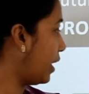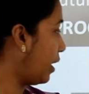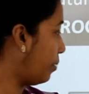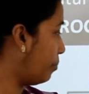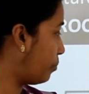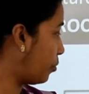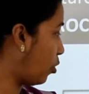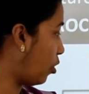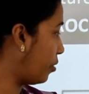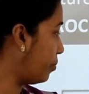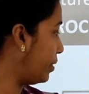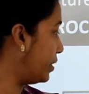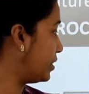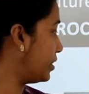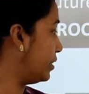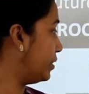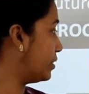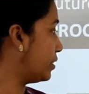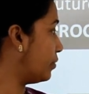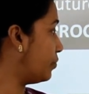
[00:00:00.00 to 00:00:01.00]

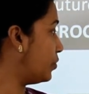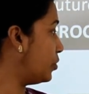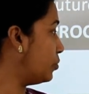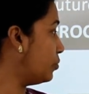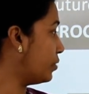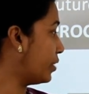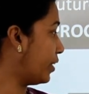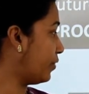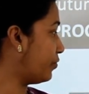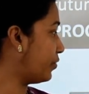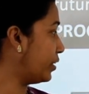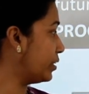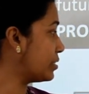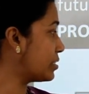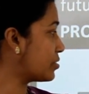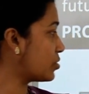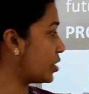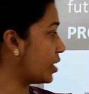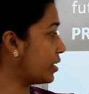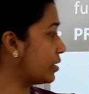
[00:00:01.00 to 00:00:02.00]
employment interview,
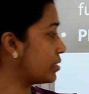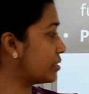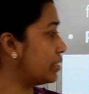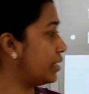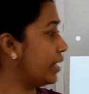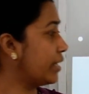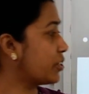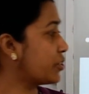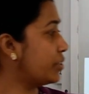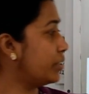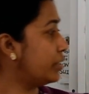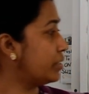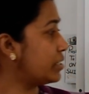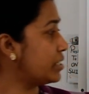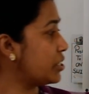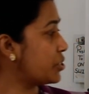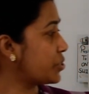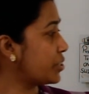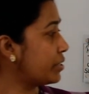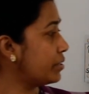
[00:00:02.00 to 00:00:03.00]
reference check, selection
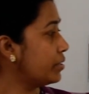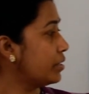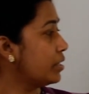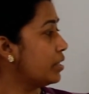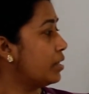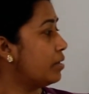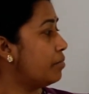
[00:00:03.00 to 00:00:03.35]
decision,